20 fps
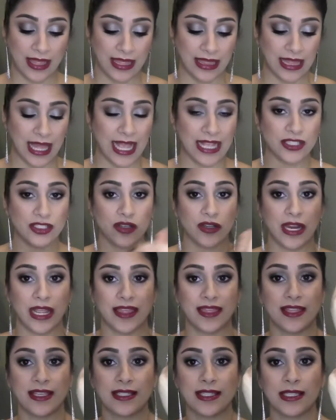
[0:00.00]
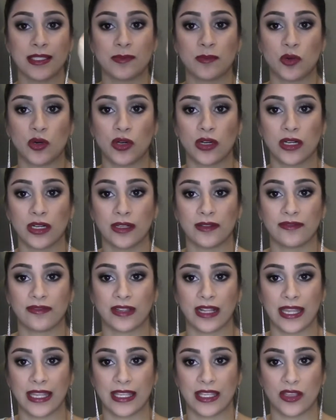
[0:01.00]
They last all day. This is more of
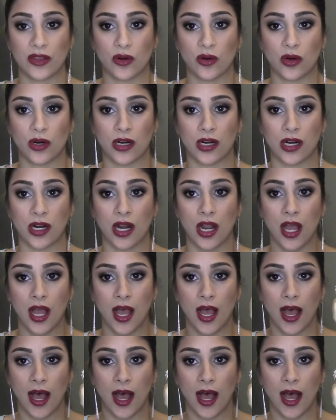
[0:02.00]
like your...